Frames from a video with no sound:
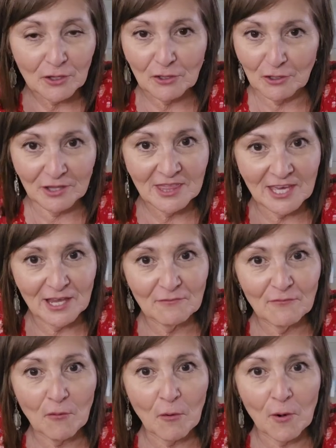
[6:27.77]
good thing
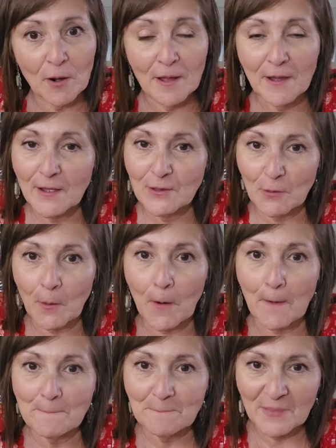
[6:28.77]
for
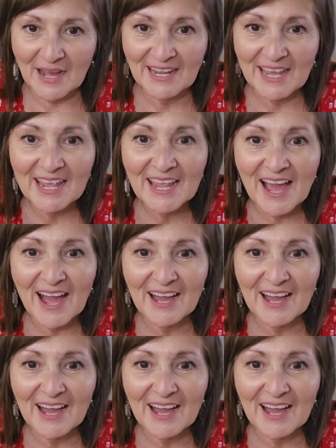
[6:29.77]
your money